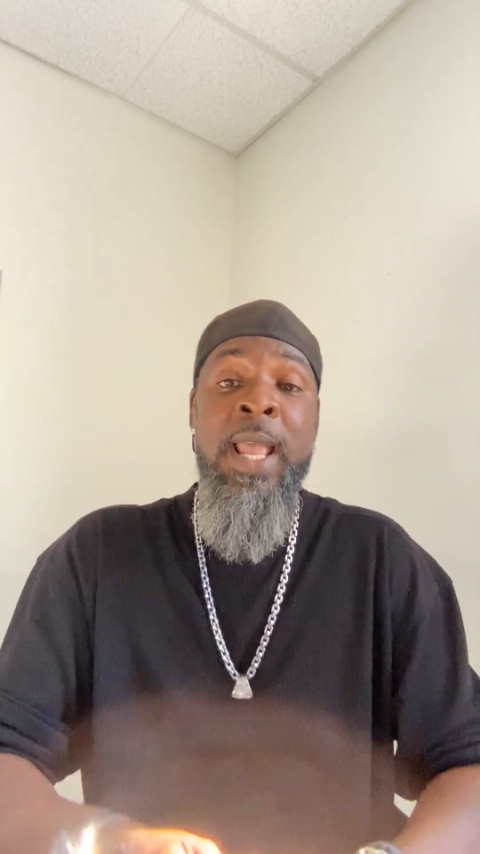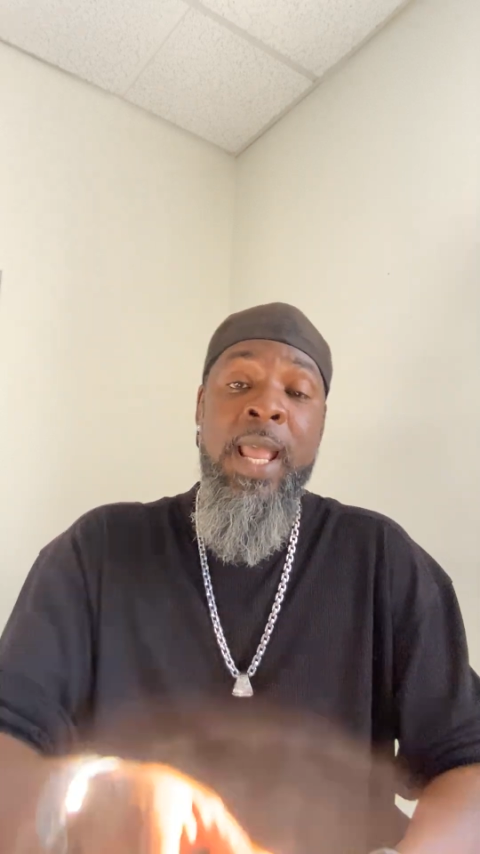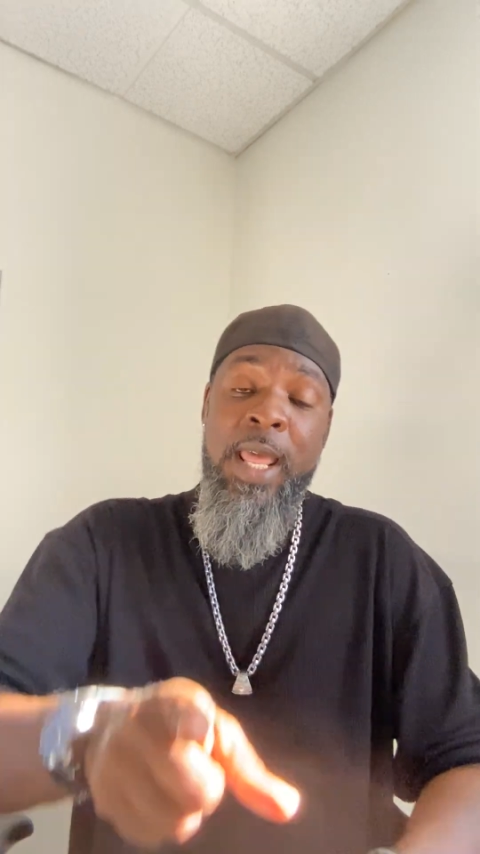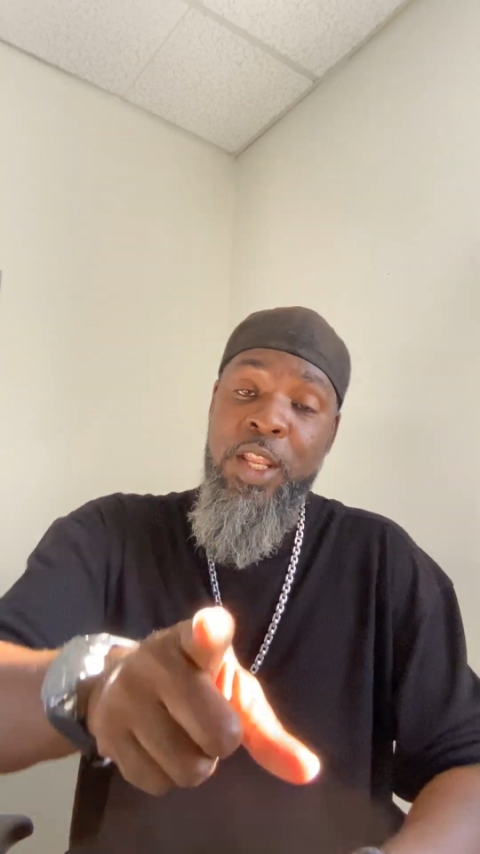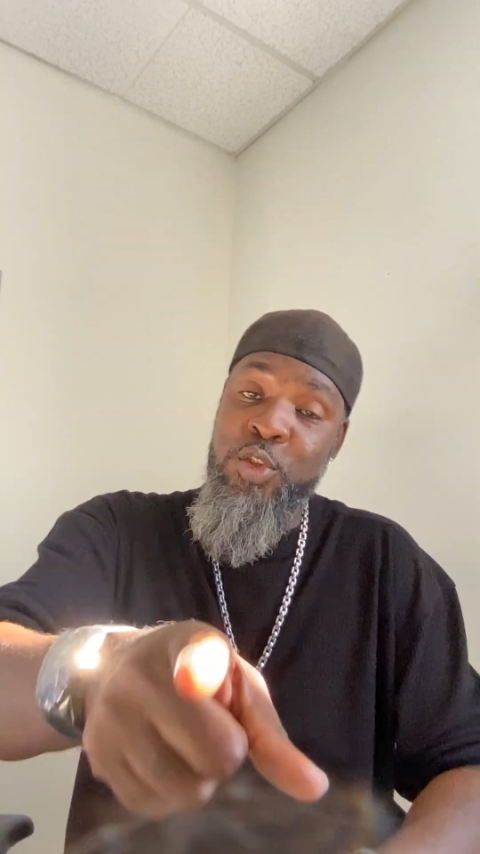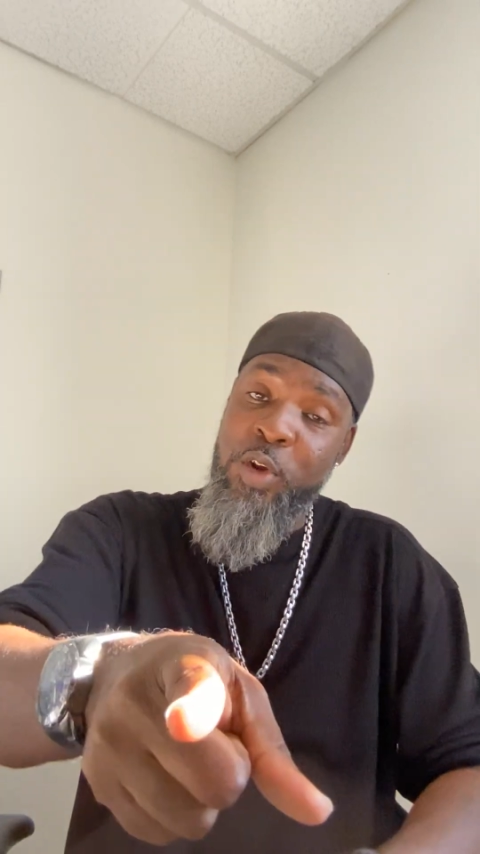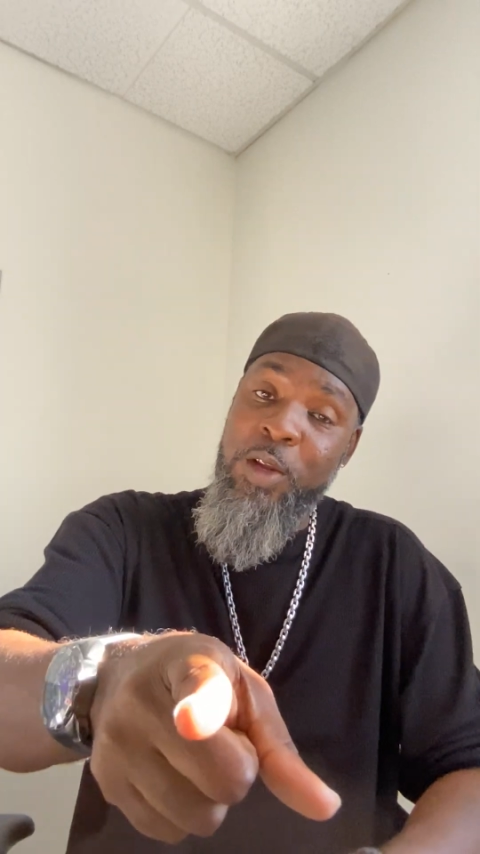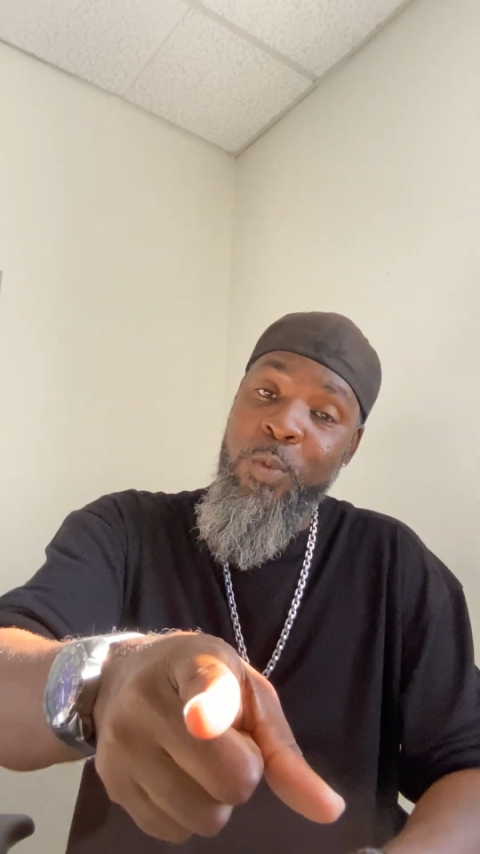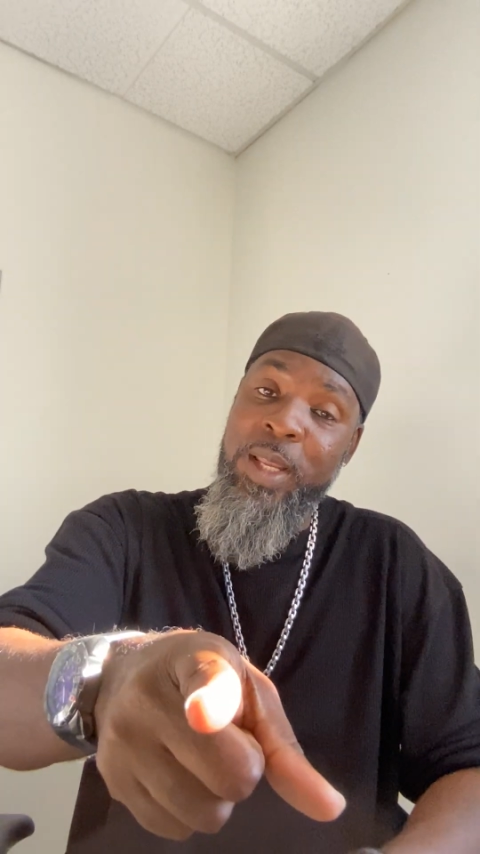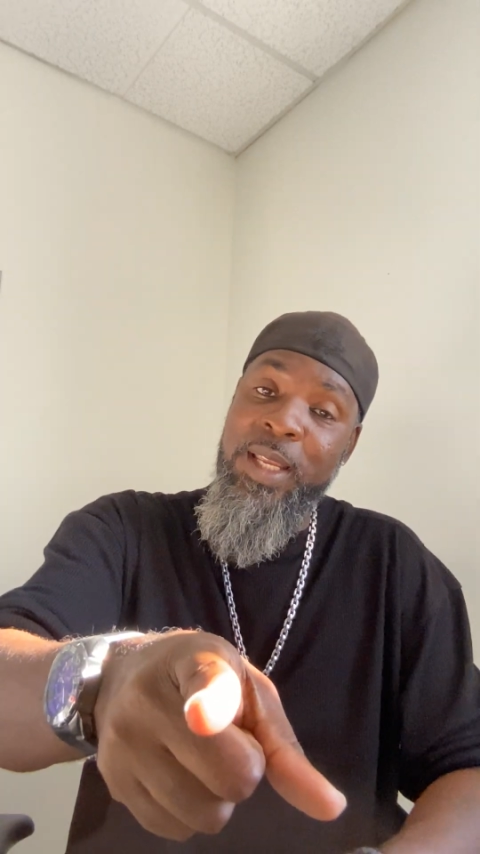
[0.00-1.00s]
and enjoy your
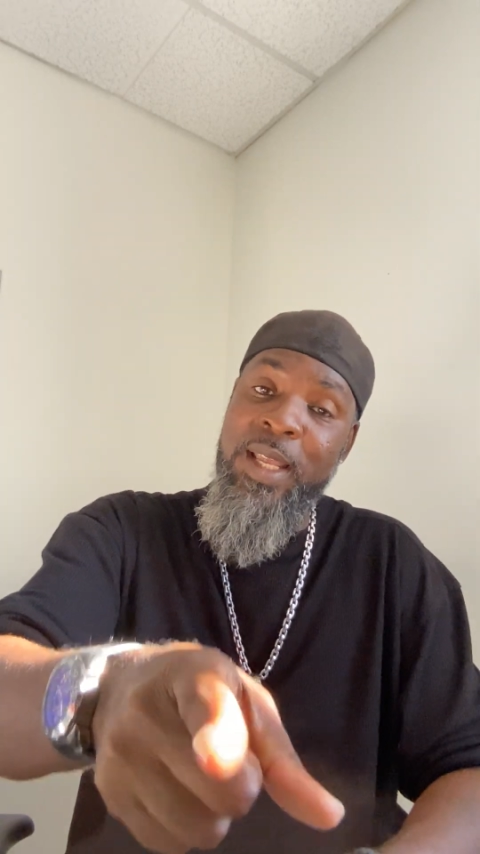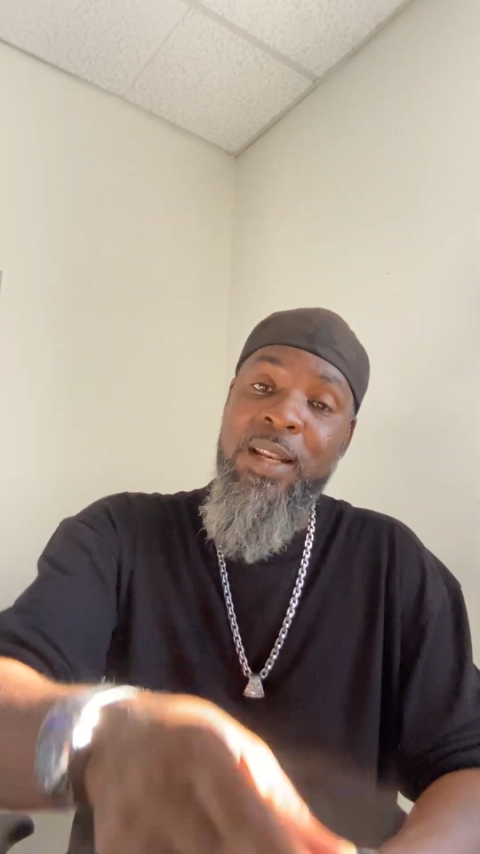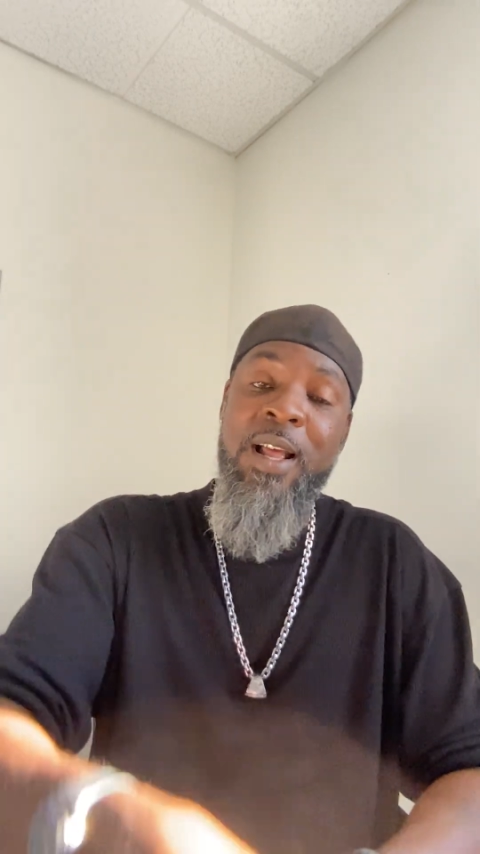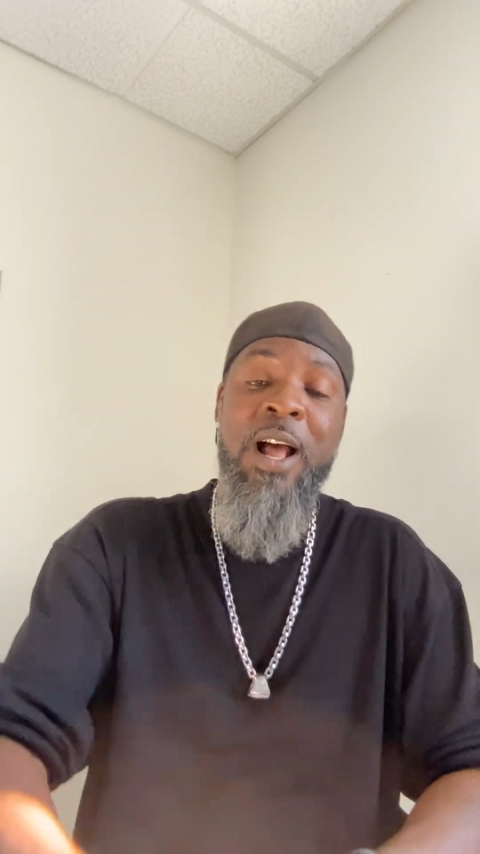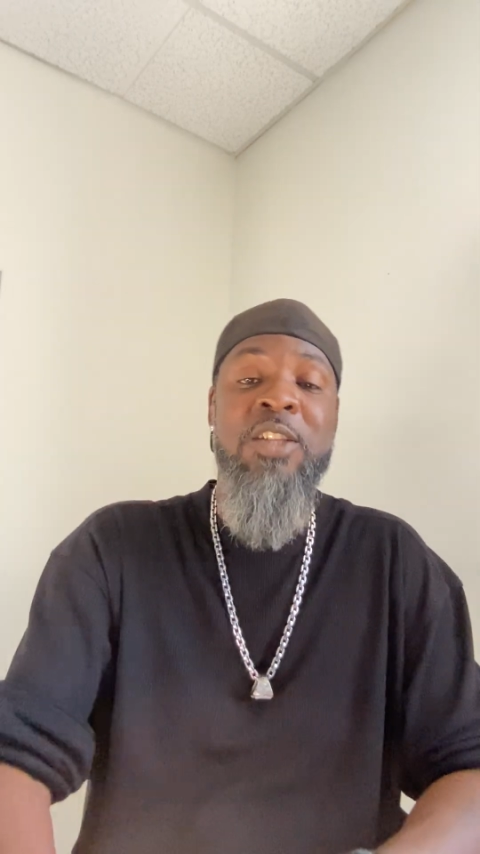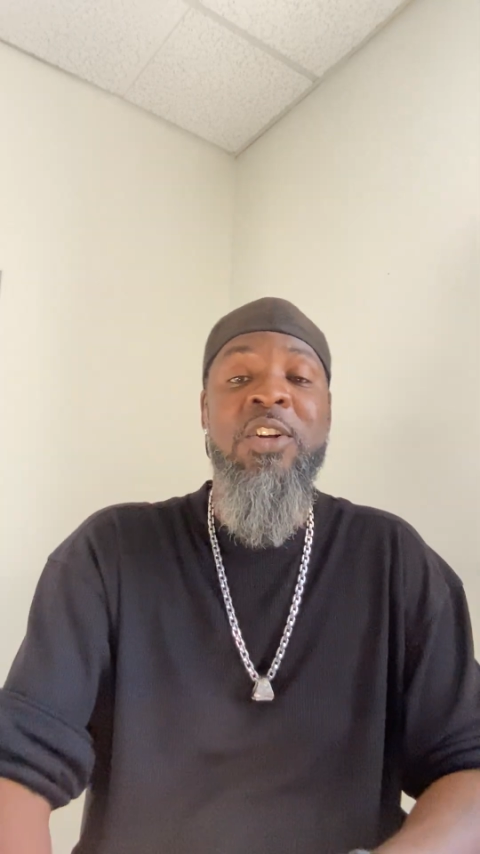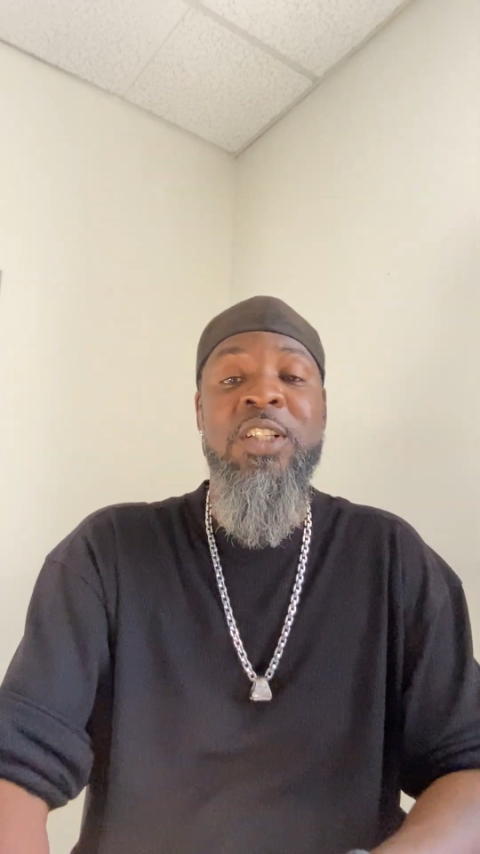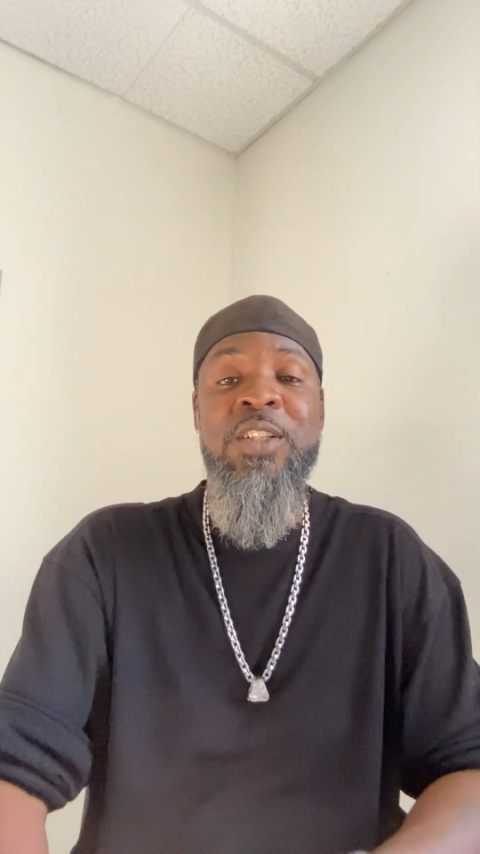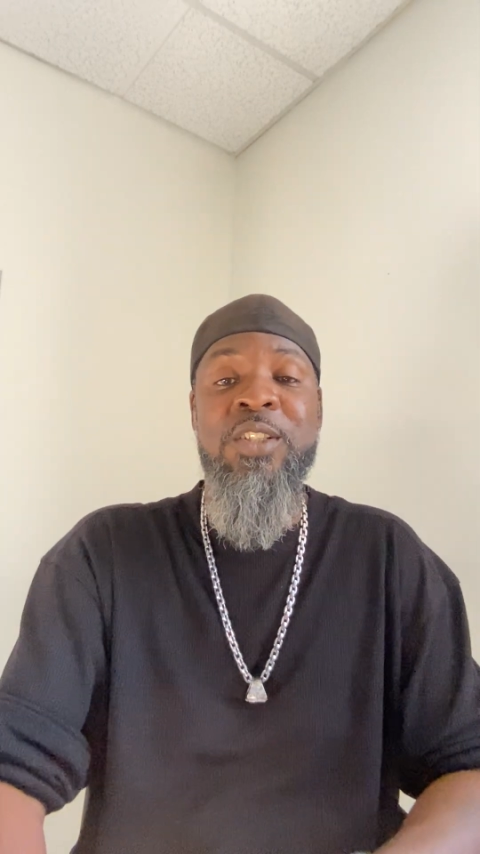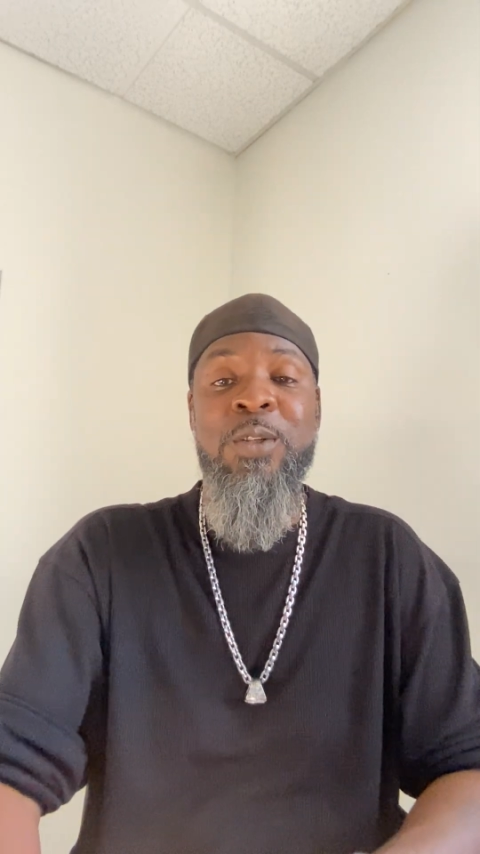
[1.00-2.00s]
weekend. I'll talk
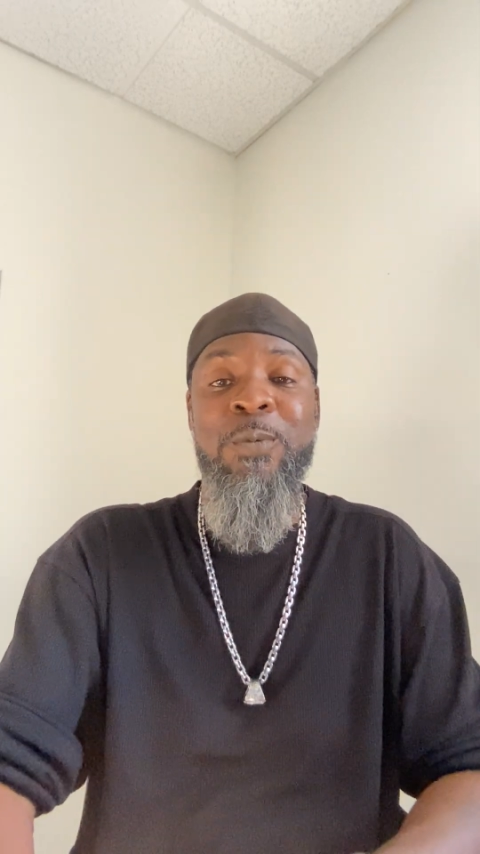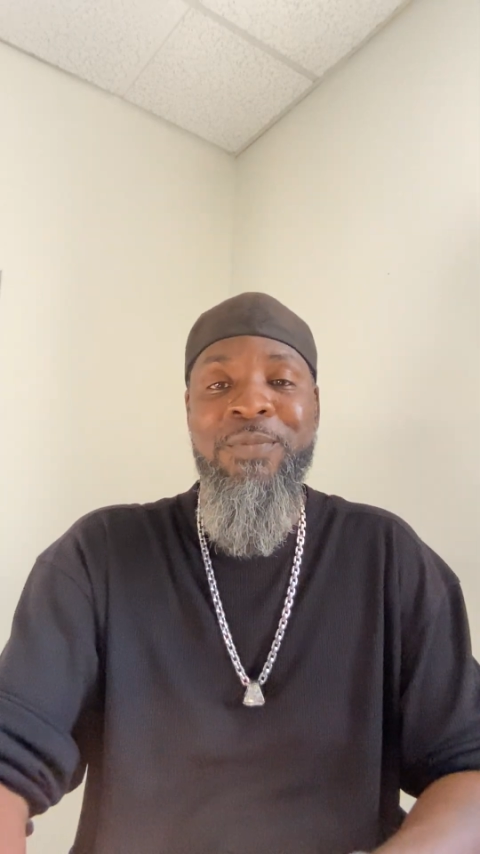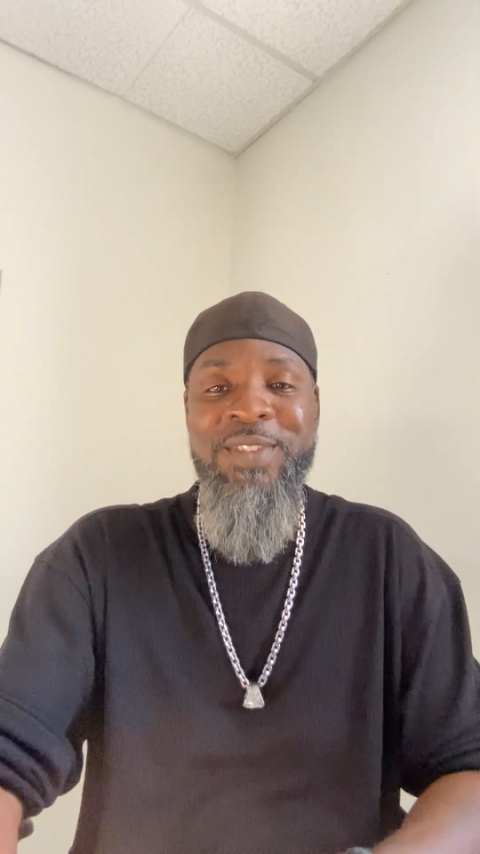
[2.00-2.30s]
to you soon.